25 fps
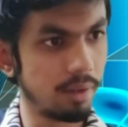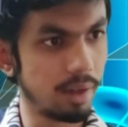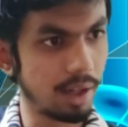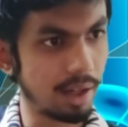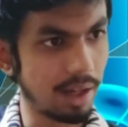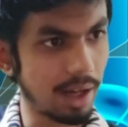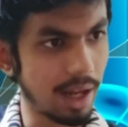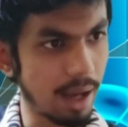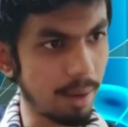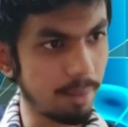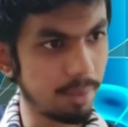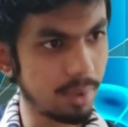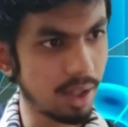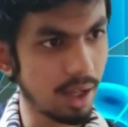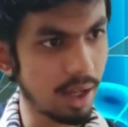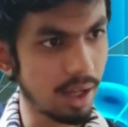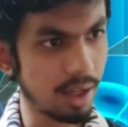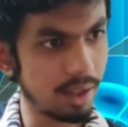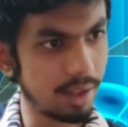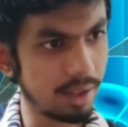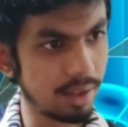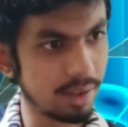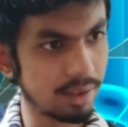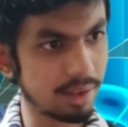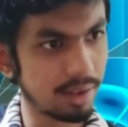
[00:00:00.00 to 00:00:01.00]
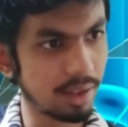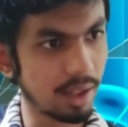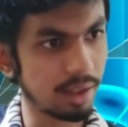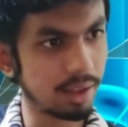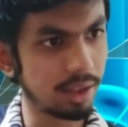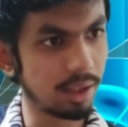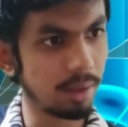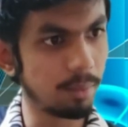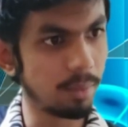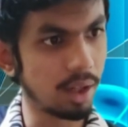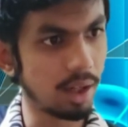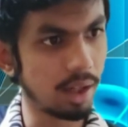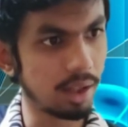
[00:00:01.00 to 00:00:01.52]
where lambda is
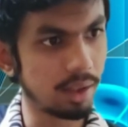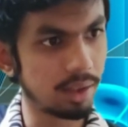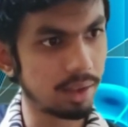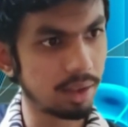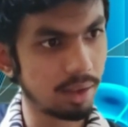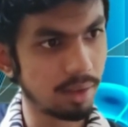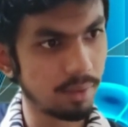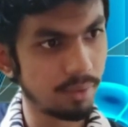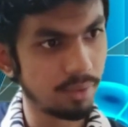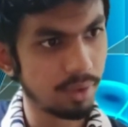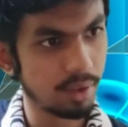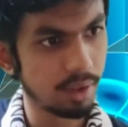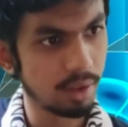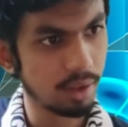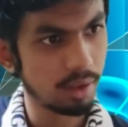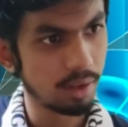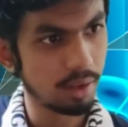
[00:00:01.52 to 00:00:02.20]
nothing but